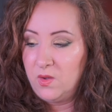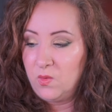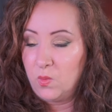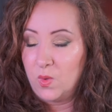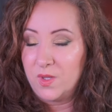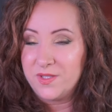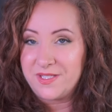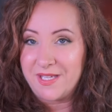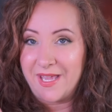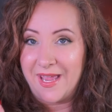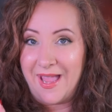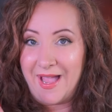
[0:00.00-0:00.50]

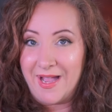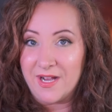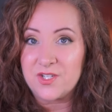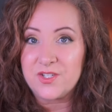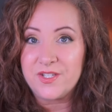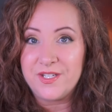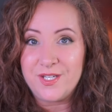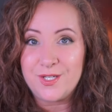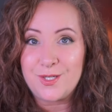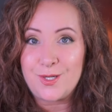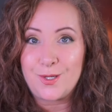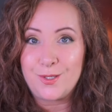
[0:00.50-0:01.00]
Once I
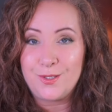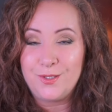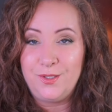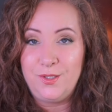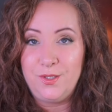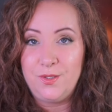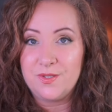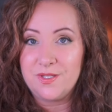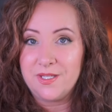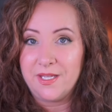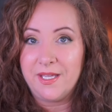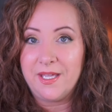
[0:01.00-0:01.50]
actually started
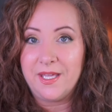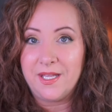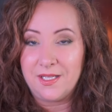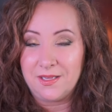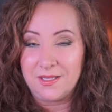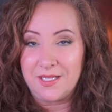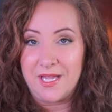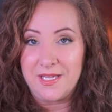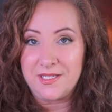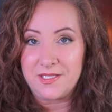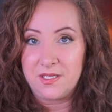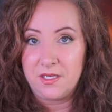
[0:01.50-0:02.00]
using it, it
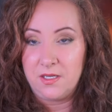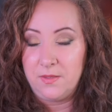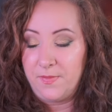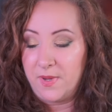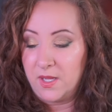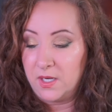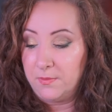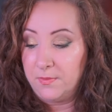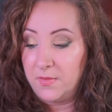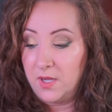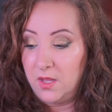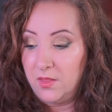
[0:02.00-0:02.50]
lasted
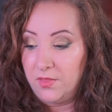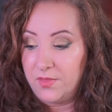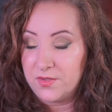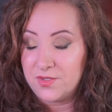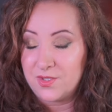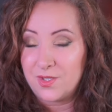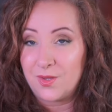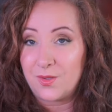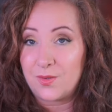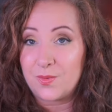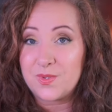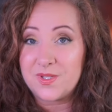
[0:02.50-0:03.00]
about a month.
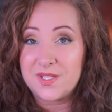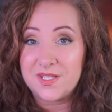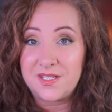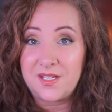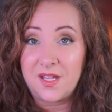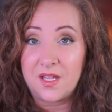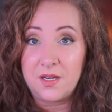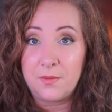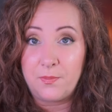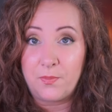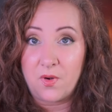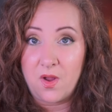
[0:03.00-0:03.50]
So there was a
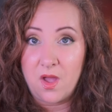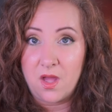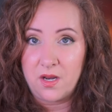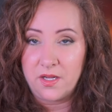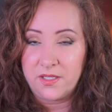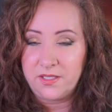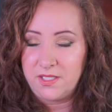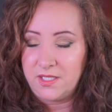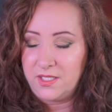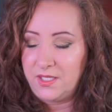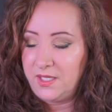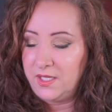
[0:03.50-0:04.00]
ton of
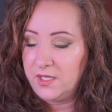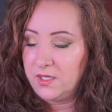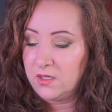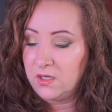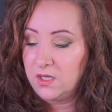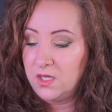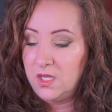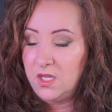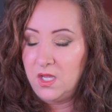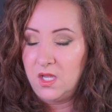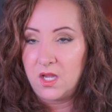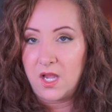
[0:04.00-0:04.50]
product in here.
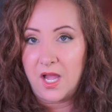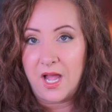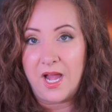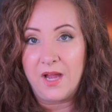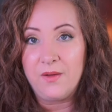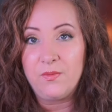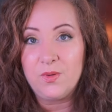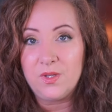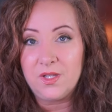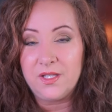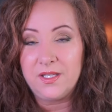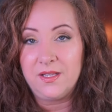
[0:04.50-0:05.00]
I
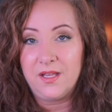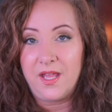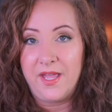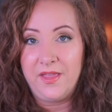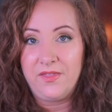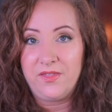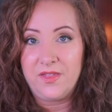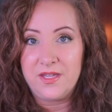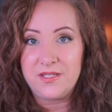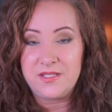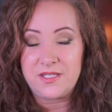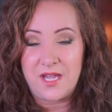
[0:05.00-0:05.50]
really
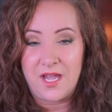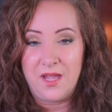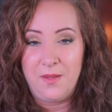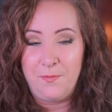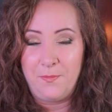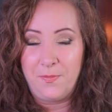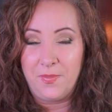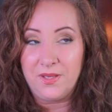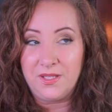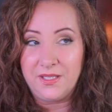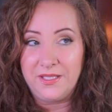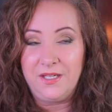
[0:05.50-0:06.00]
like this. I
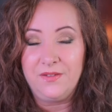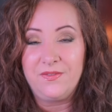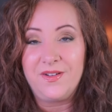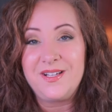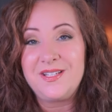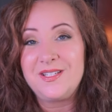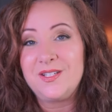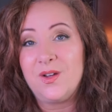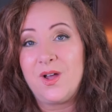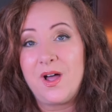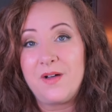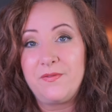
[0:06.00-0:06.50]
believe I
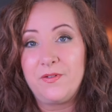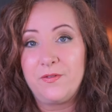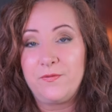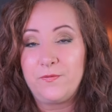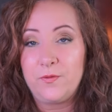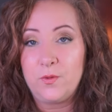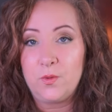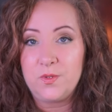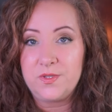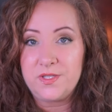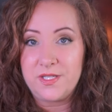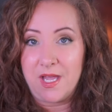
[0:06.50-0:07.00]
still have a
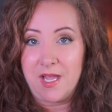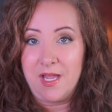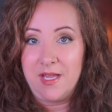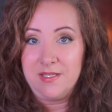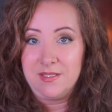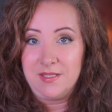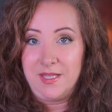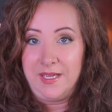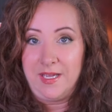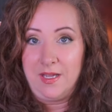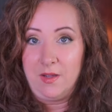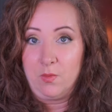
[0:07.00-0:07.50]
full
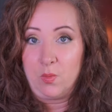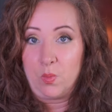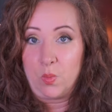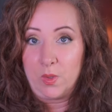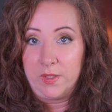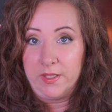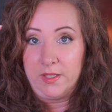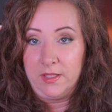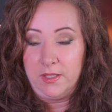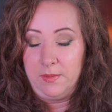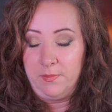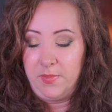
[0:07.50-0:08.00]
size, like a
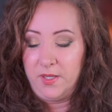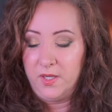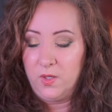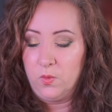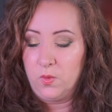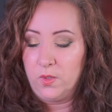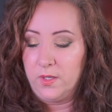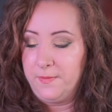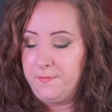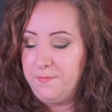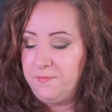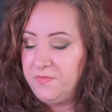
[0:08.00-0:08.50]
really big
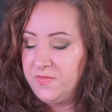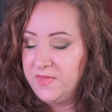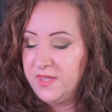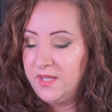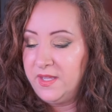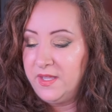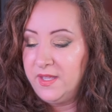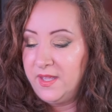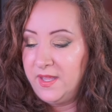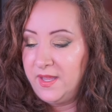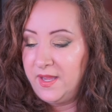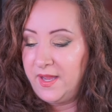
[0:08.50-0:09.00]
one,
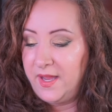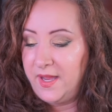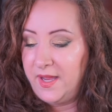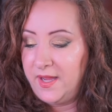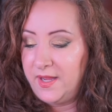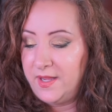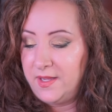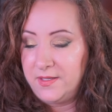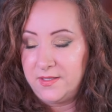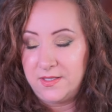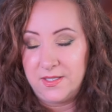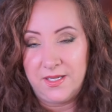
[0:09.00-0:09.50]

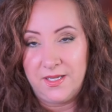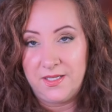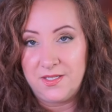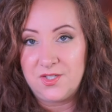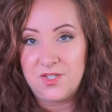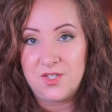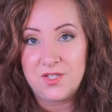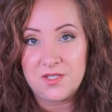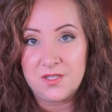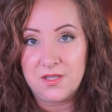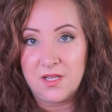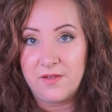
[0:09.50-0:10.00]
and it's
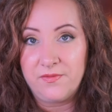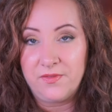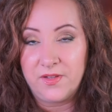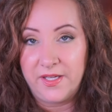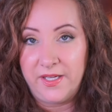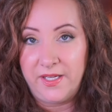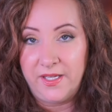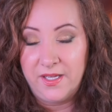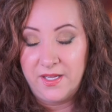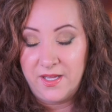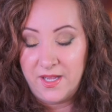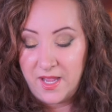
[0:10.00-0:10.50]
just
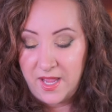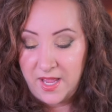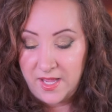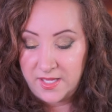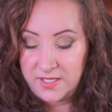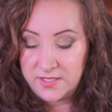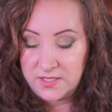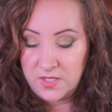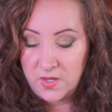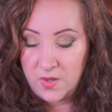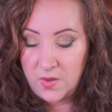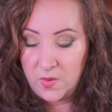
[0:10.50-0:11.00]
lovely.
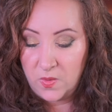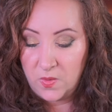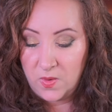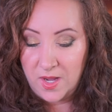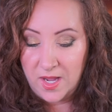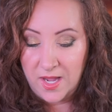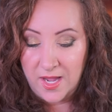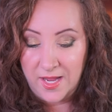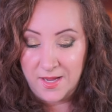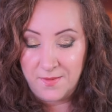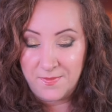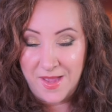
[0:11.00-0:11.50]
So
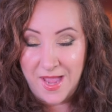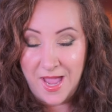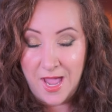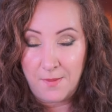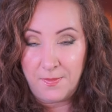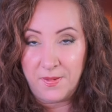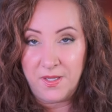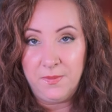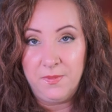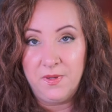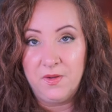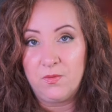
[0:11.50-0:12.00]
I am
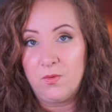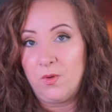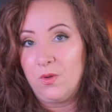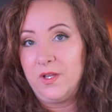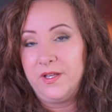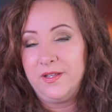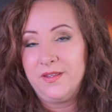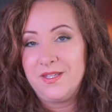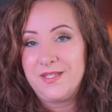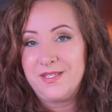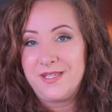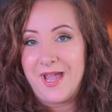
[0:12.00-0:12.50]
happy to be
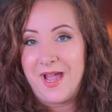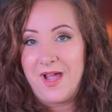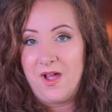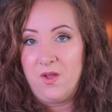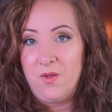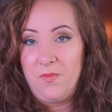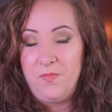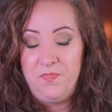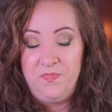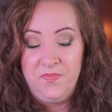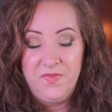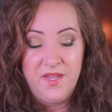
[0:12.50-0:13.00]
rolling this
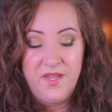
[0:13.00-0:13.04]
out.